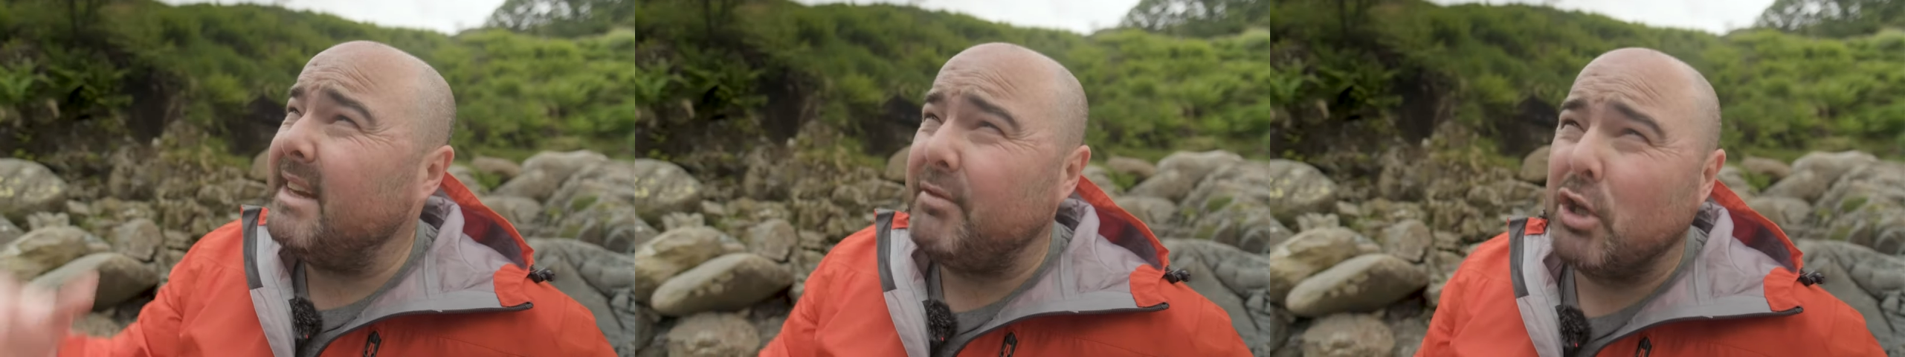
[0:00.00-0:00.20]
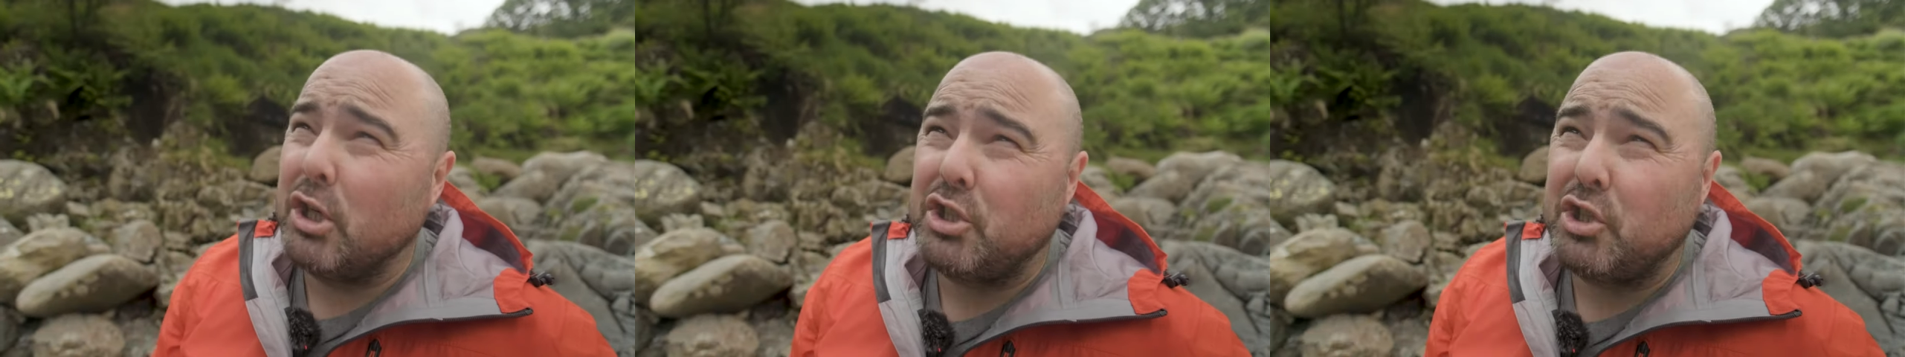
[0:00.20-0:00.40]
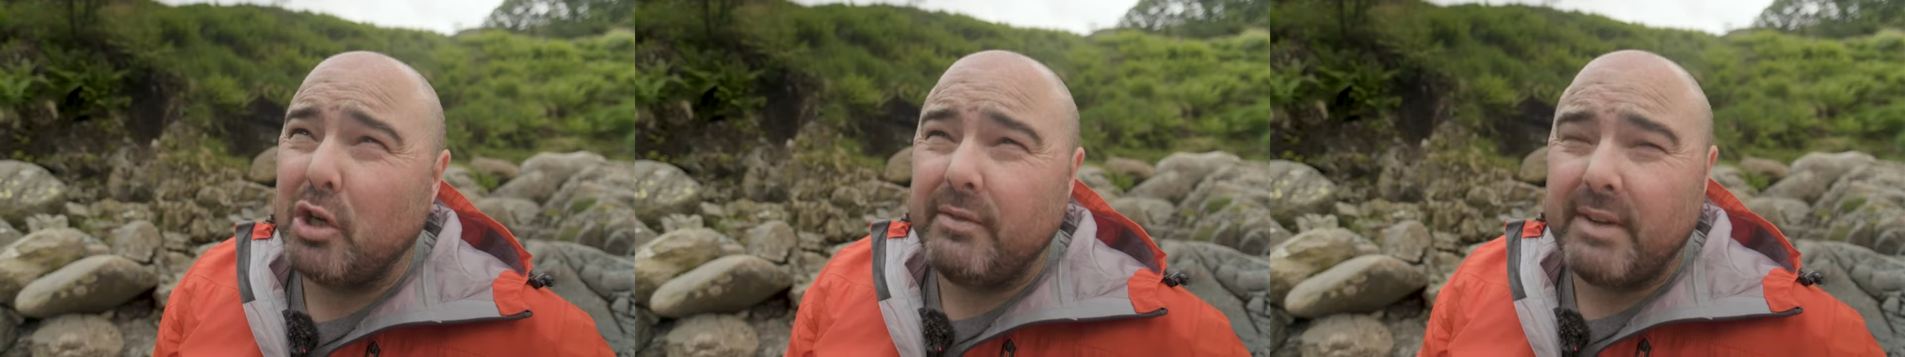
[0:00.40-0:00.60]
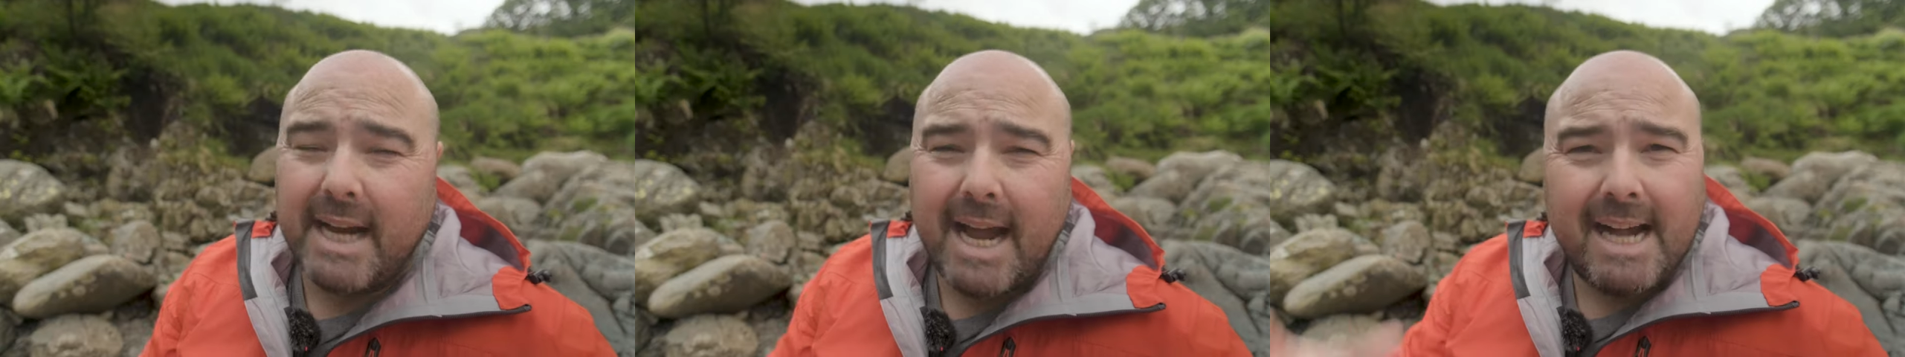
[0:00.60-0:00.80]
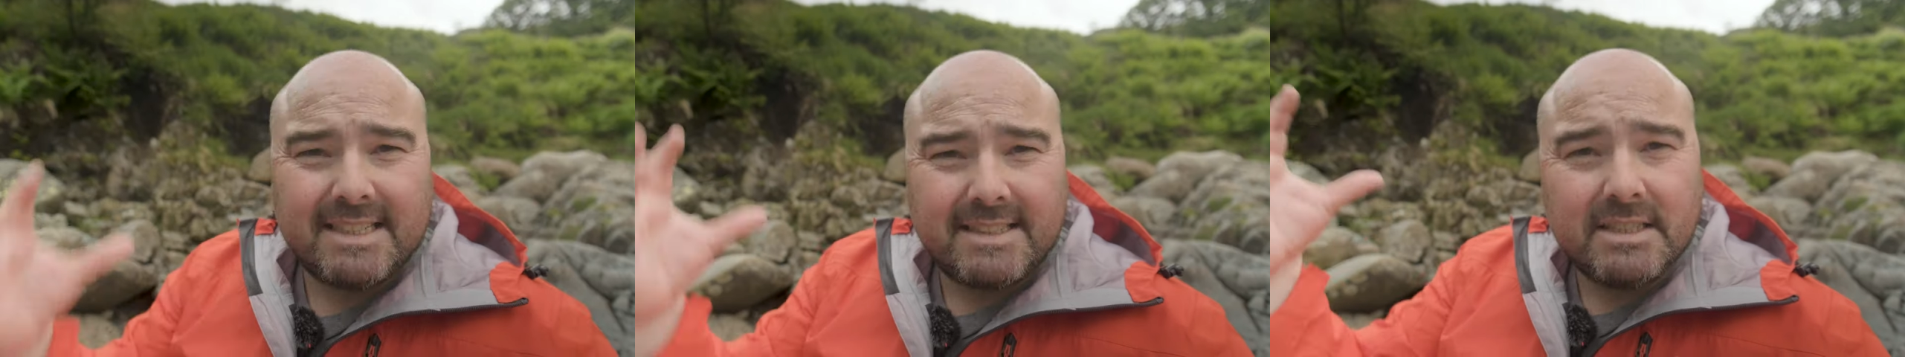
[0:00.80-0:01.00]
even though it's
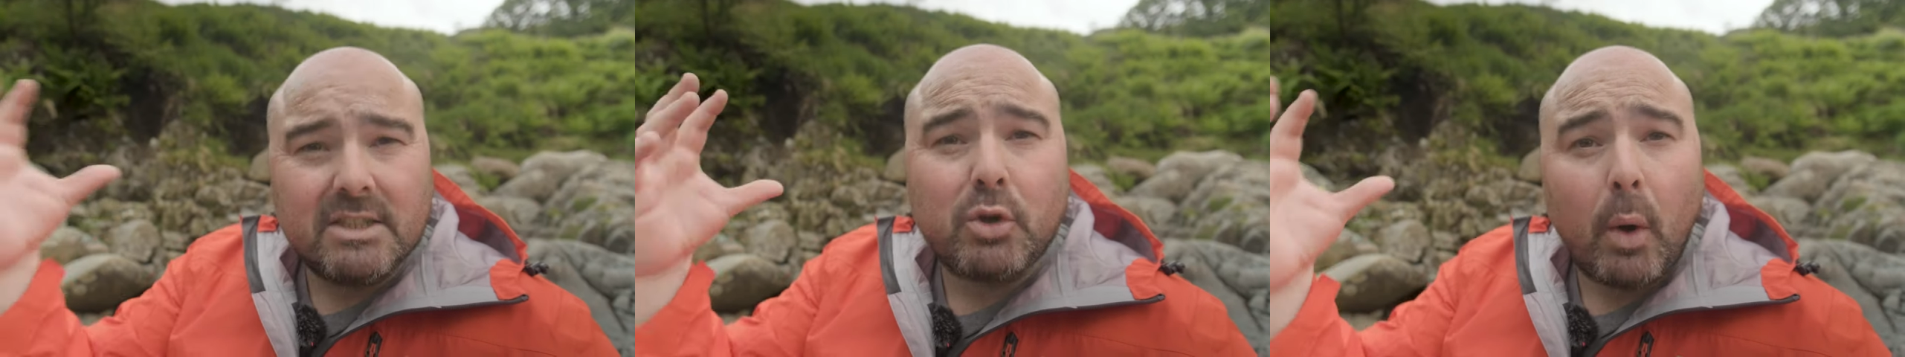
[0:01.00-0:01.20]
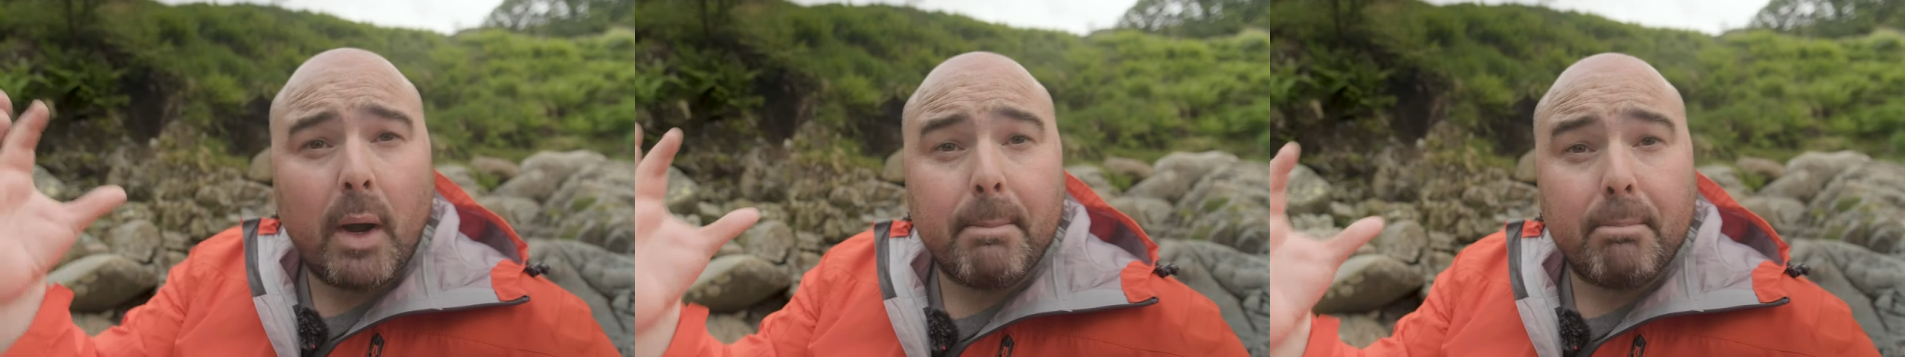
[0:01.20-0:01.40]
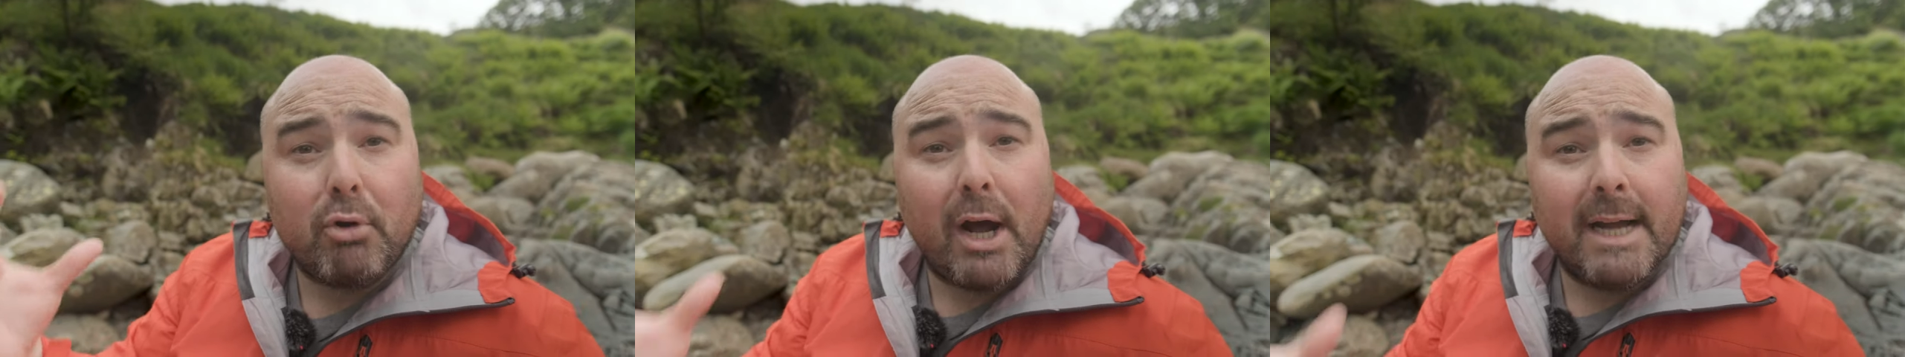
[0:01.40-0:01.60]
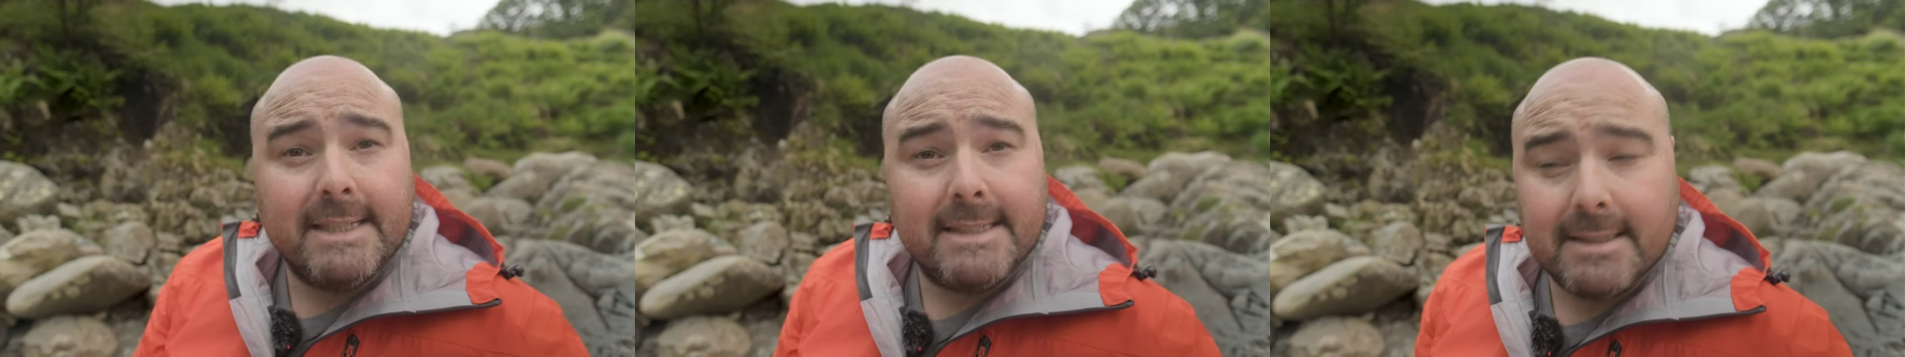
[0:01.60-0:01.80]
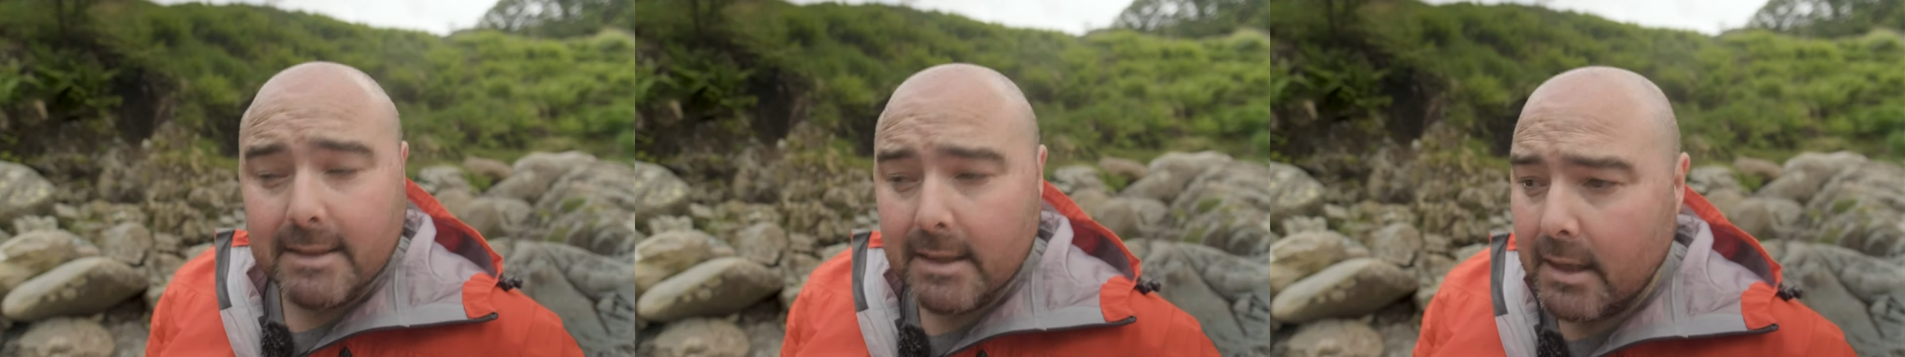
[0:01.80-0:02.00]
overcast, it's quite bright